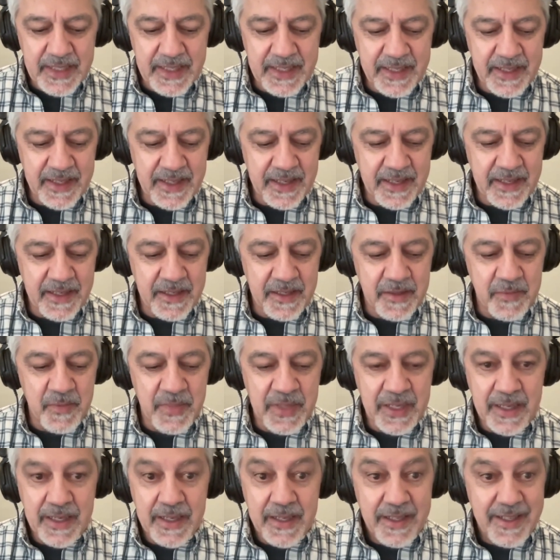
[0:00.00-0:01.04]
And then
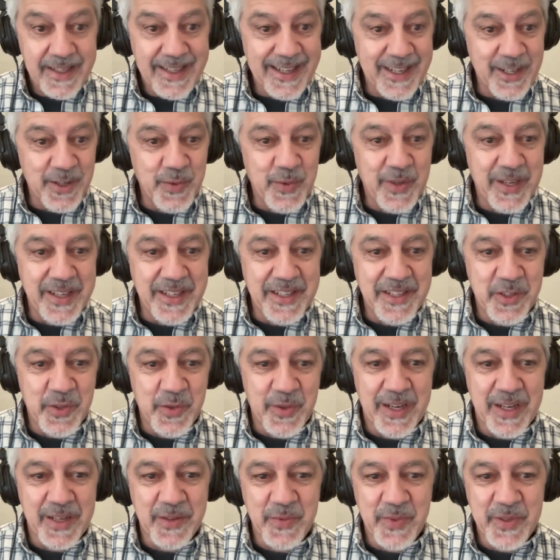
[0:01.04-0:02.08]
how do I
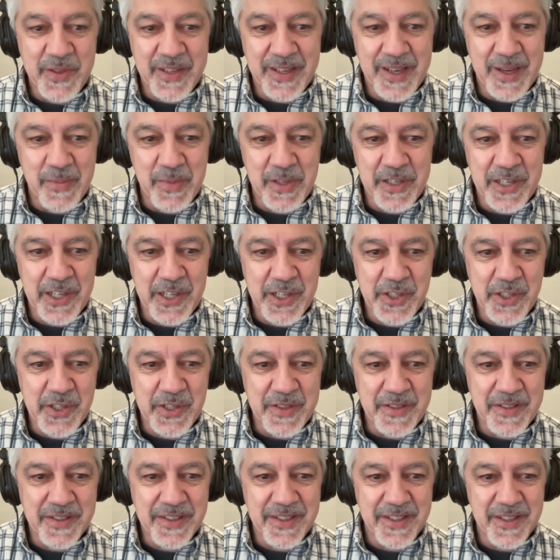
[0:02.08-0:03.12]
interact with the
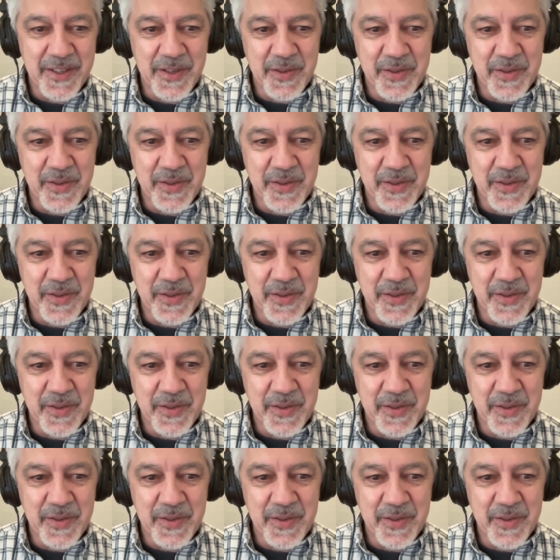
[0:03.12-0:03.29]
applications?